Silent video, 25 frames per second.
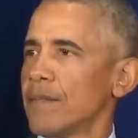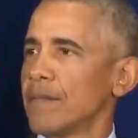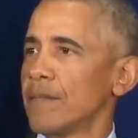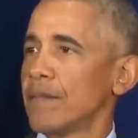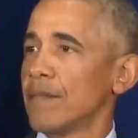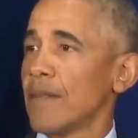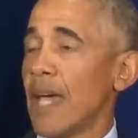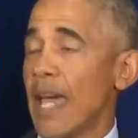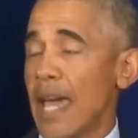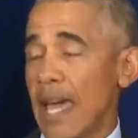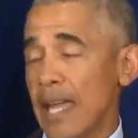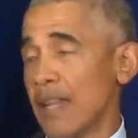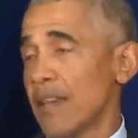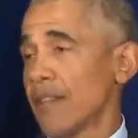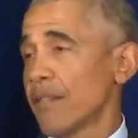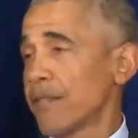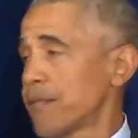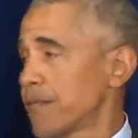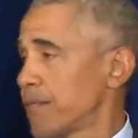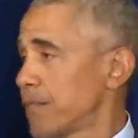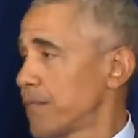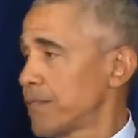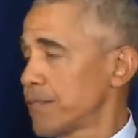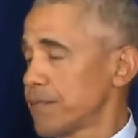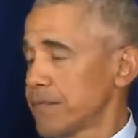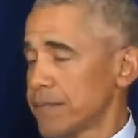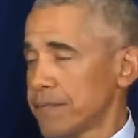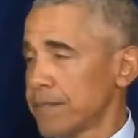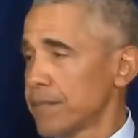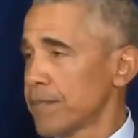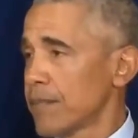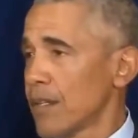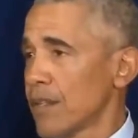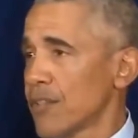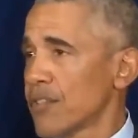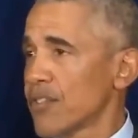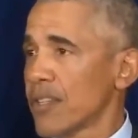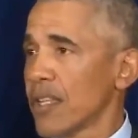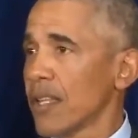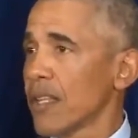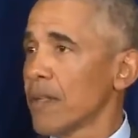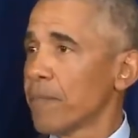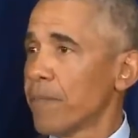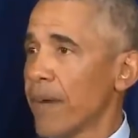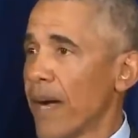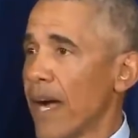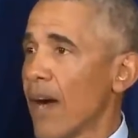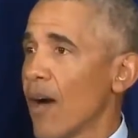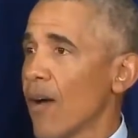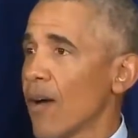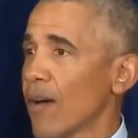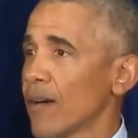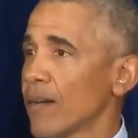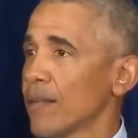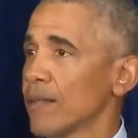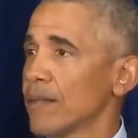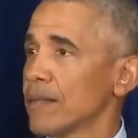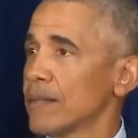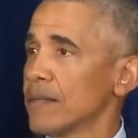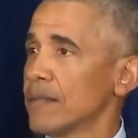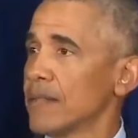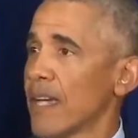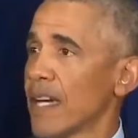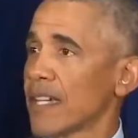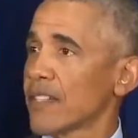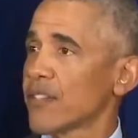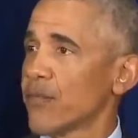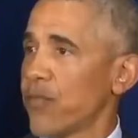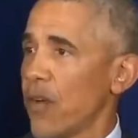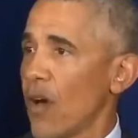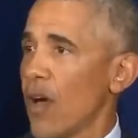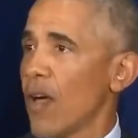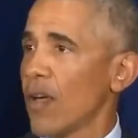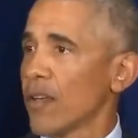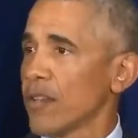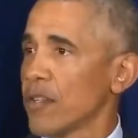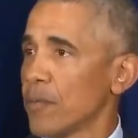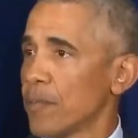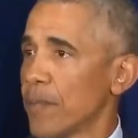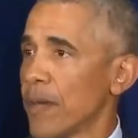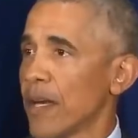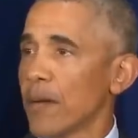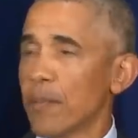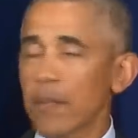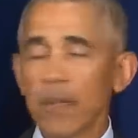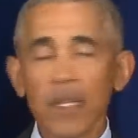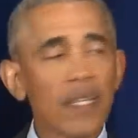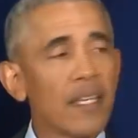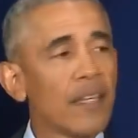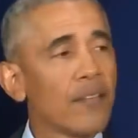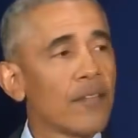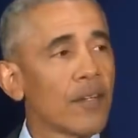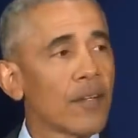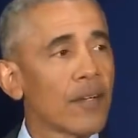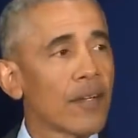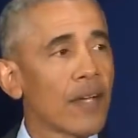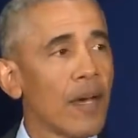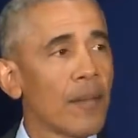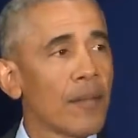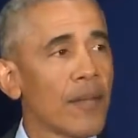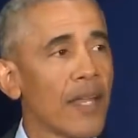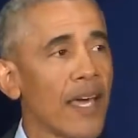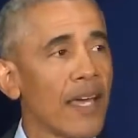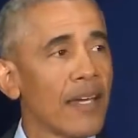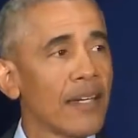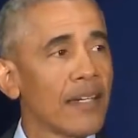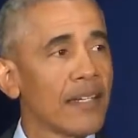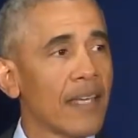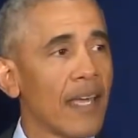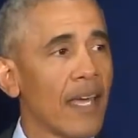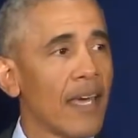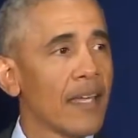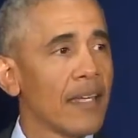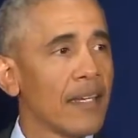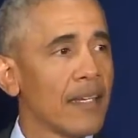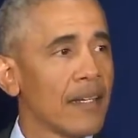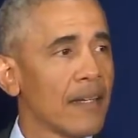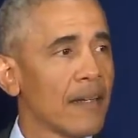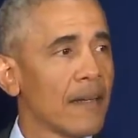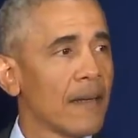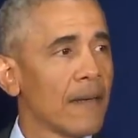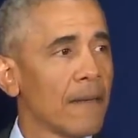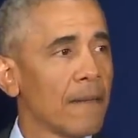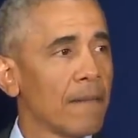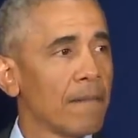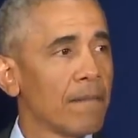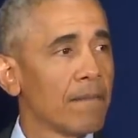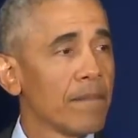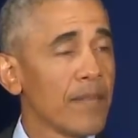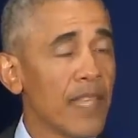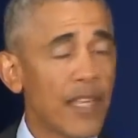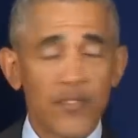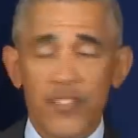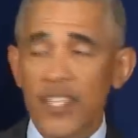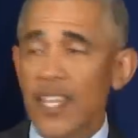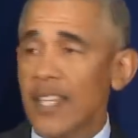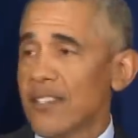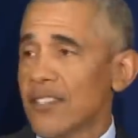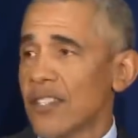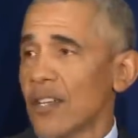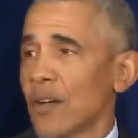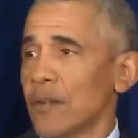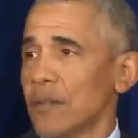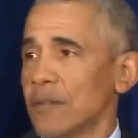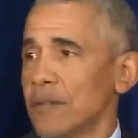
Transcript: And if they're still in power next fall, you better believe they're coming at it again. They've said so.